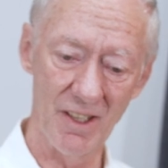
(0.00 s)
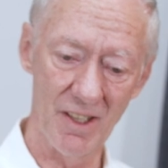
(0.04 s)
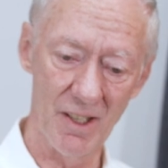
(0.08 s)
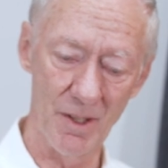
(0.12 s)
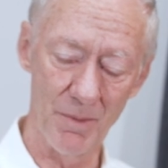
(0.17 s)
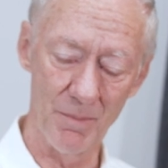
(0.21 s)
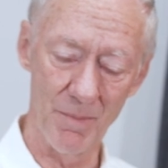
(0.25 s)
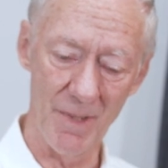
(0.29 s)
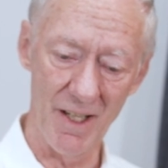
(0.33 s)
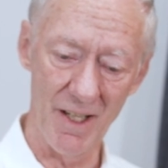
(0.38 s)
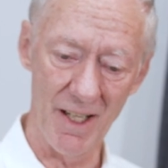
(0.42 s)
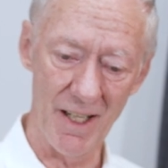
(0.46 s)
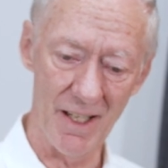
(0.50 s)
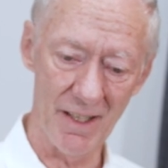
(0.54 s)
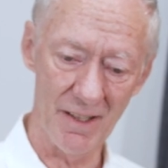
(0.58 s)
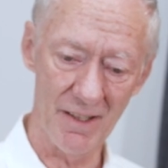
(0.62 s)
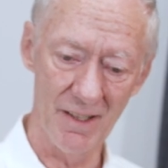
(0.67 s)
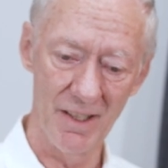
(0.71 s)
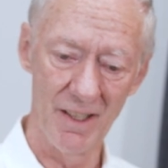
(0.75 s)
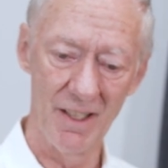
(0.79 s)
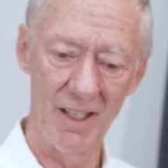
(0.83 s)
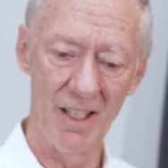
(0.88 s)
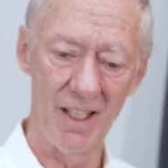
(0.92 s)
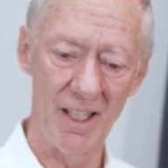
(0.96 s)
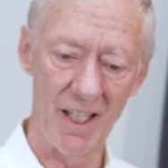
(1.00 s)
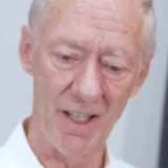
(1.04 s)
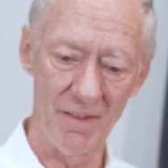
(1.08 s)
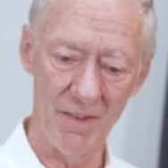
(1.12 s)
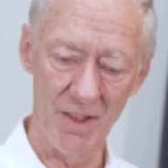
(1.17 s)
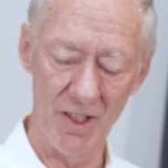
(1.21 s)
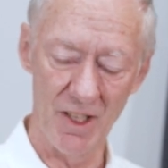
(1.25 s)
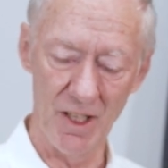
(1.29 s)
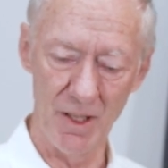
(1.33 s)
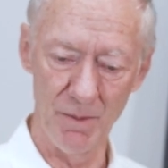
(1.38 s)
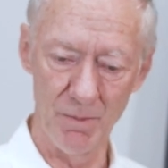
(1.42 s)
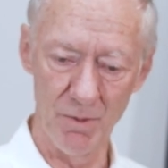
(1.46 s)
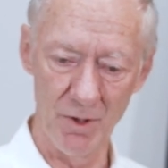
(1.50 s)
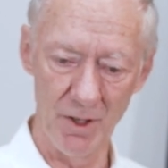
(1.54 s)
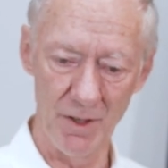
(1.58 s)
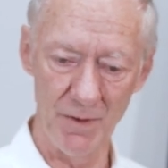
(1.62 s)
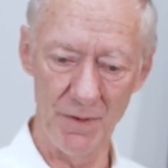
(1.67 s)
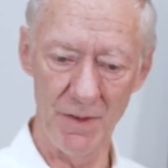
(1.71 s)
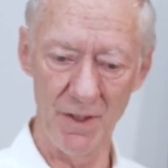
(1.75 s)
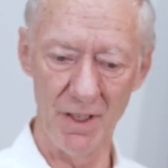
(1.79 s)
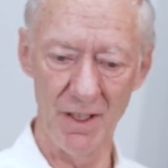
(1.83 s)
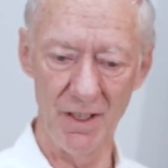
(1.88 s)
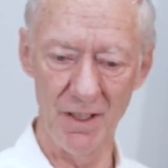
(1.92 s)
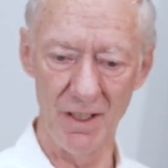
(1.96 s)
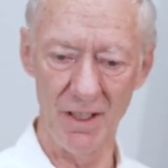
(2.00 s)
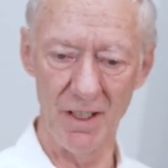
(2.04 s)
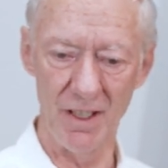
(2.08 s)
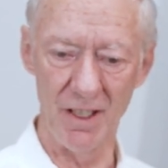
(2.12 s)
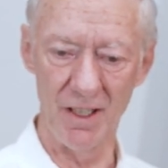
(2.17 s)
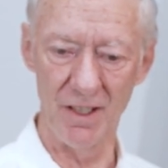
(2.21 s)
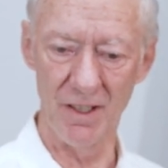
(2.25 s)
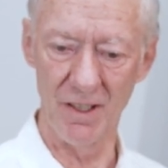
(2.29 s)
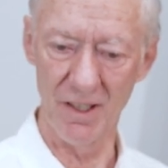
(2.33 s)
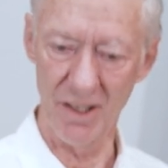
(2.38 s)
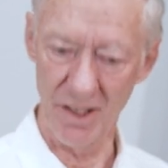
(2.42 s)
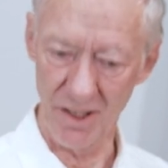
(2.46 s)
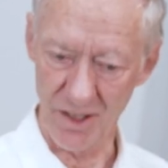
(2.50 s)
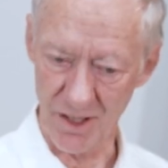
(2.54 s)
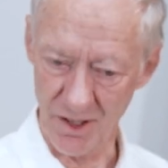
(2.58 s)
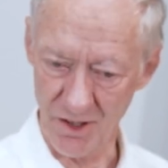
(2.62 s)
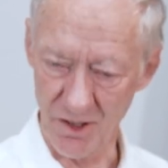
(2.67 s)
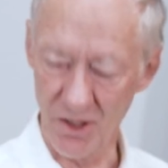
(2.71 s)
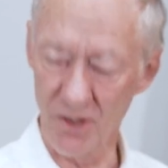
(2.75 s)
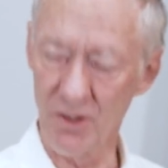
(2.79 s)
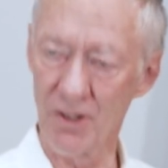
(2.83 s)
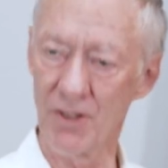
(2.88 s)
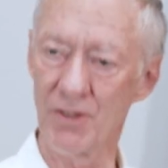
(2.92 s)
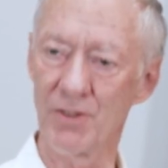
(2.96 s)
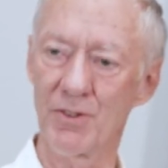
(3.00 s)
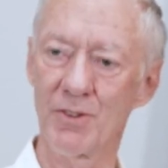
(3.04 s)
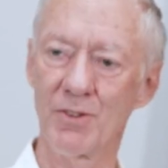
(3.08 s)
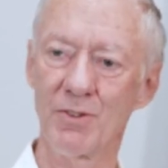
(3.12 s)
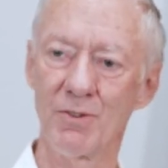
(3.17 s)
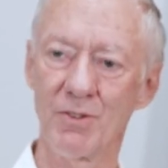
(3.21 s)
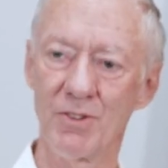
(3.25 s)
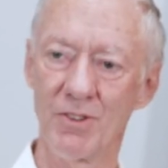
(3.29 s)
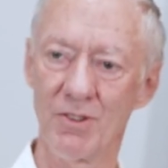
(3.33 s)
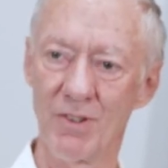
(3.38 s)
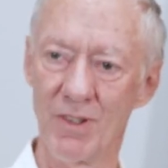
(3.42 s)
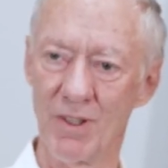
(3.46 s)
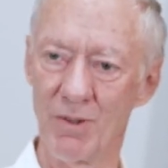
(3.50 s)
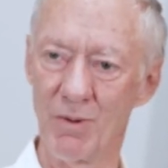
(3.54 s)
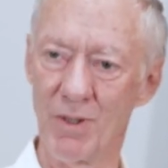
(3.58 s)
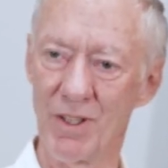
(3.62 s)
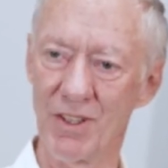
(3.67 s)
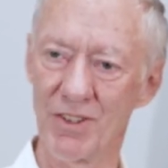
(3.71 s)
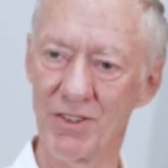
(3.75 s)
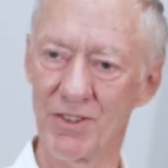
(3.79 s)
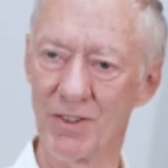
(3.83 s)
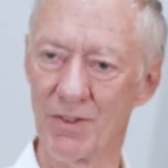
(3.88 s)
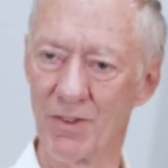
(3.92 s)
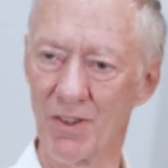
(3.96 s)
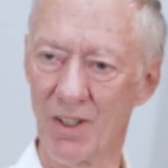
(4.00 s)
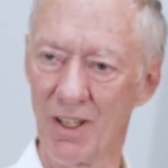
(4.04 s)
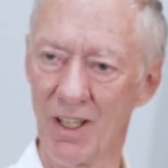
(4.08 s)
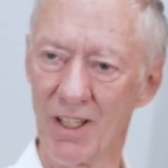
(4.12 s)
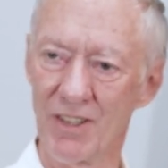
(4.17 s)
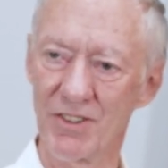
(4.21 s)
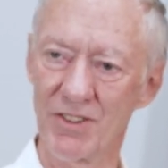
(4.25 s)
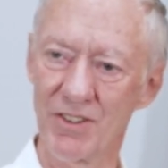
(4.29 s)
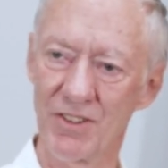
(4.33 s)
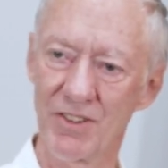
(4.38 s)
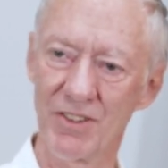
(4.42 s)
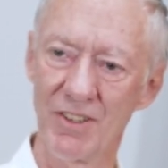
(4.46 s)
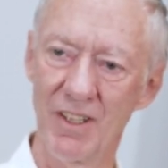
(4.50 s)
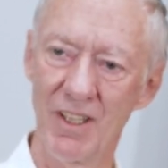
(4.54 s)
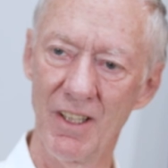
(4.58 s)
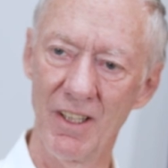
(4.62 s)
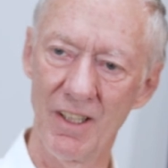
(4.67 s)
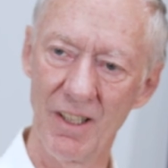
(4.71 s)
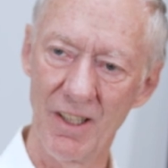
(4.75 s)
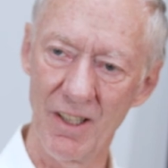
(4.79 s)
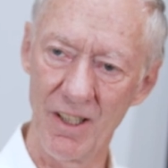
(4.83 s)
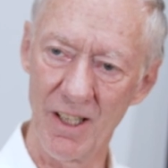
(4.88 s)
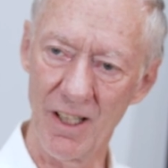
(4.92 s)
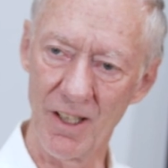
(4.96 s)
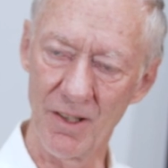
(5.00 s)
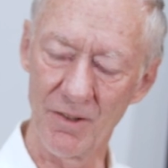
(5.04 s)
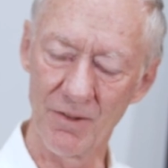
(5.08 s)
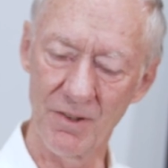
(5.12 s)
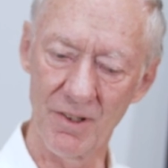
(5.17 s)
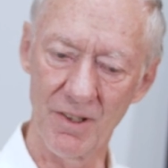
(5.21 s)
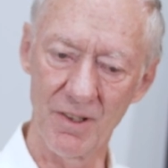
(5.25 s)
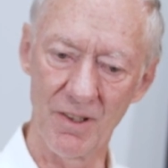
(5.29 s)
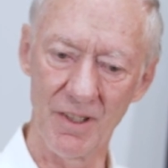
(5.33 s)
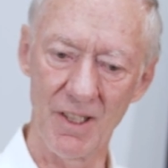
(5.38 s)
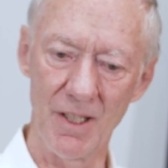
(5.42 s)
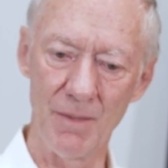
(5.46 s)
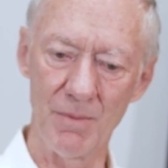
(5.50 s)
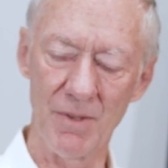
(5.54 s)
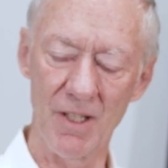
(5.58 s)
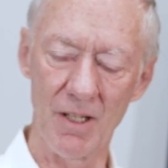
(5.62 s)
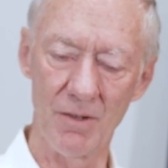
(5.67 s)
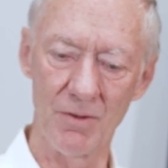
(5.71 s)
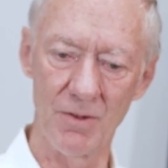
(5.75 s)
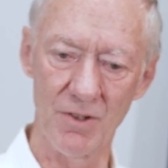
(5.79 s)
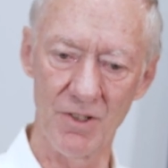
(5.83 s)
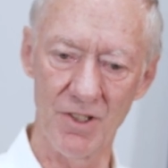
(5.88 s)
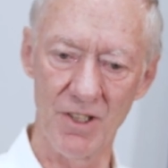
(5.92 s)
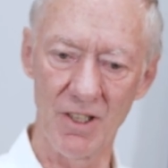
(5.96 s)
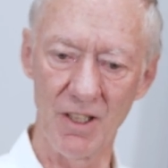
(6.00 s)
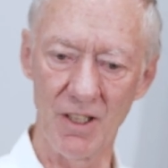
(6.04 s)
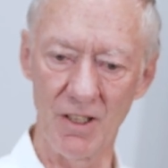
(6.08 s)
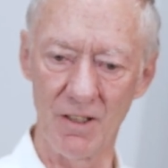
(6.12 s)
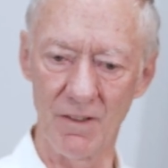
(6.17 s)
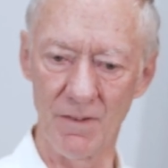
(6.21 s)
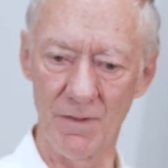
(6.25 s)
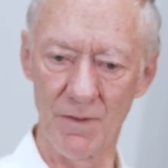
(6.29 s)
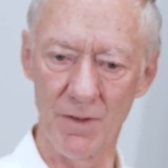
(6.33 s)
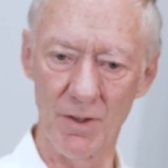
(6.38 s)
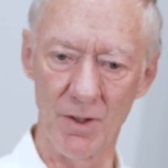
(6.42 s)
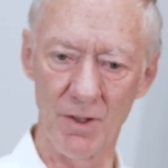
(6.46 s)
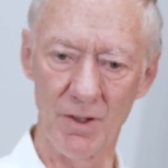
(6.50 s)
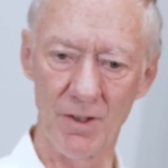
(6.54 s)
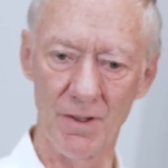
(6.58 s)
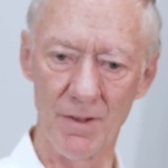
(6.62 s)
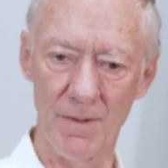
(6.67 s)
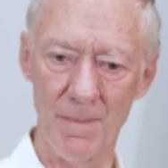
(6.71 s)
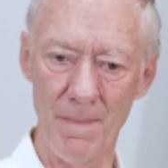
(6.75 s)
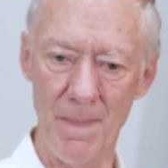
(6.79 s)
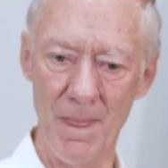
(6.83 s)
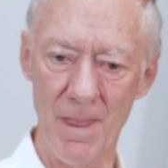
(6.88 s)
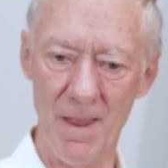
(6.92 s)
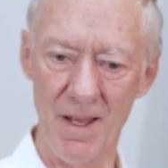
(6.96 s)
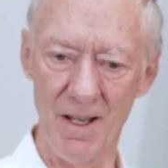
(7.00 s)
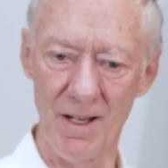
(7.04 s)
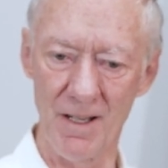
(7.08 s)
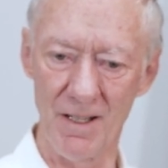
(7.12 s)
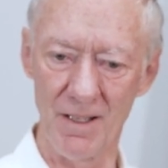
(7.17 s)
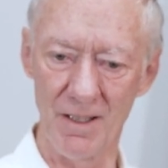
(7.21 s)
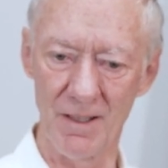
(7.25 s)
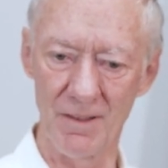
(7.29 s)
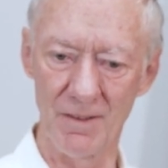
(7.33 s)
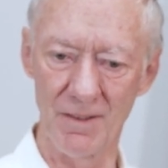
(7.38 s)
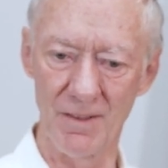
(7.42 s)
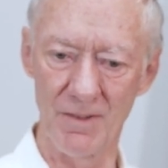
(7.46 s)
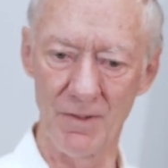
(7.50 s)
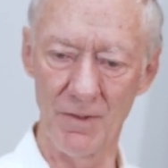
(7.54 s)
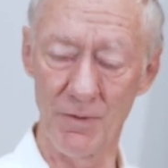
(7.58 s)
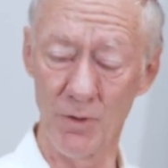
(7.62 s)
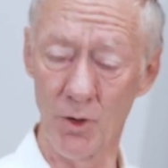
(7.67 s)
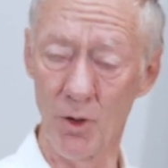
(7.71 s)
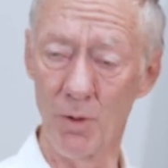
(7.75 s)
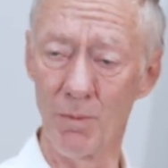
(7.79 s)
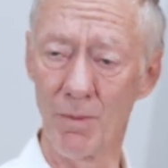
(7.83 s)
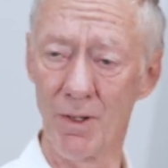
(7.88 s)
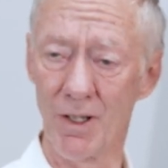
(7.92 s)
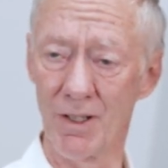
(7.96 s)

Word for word: then they come back, have a debriefing, and then they take another 3 weeks of classes and keep that routine for 4